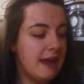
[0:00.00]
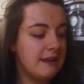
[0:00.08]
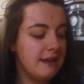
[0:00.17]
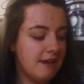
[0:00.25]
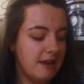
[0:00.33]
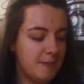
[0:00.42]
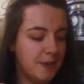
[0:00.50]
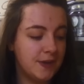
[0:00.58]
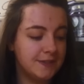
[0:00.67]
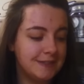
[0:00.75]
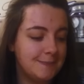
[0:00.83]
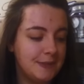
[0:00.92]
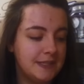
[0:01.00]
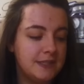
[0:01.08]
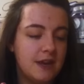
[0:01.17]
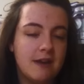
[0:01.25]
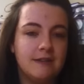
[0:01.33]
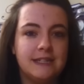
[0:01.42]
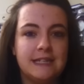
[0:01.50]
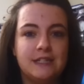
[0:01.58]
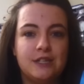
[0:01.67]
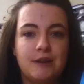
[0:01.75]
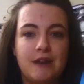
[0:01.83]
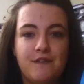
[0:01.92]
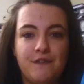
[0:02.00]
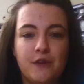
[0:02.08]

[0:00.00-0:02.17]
And luckily, because it's been turned into a